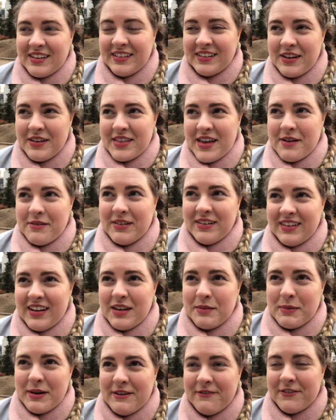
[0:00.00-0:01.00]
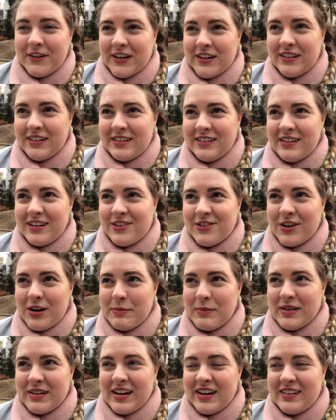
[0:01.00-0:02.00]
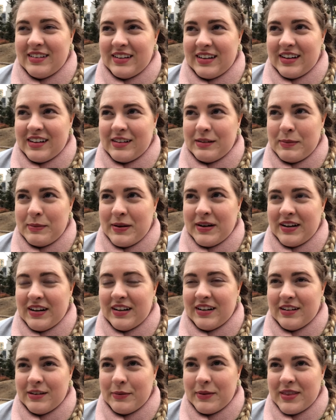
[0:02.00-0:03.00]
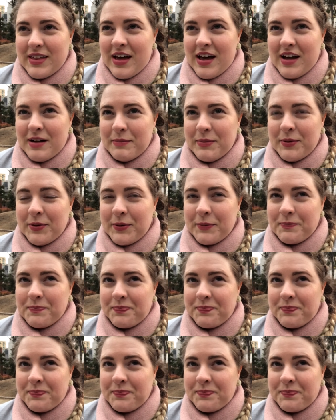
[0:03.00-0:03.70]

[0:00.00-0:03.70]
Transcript: So that was like my first traumatizing experience with a hanbok.